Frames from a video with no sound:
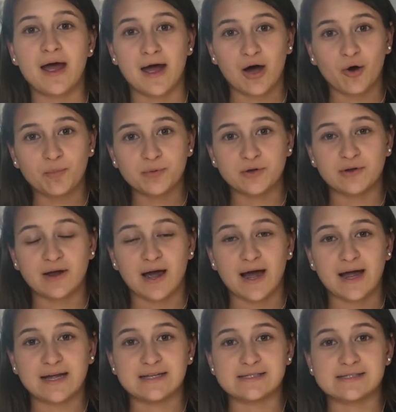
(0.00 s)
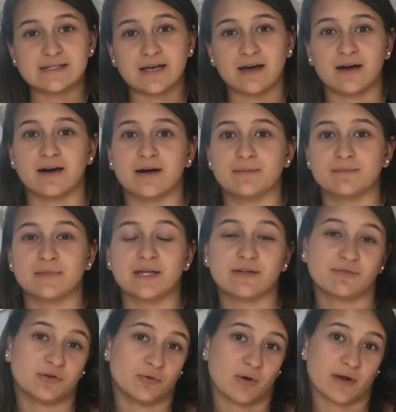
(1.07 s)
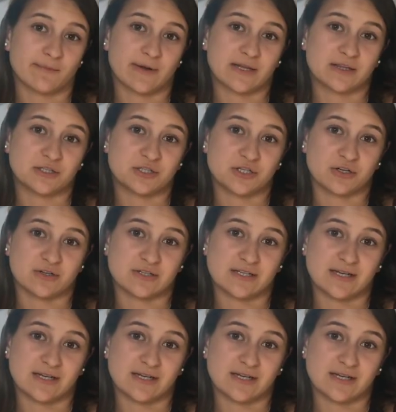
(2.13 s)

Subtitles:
help you guys if you want to make the cheer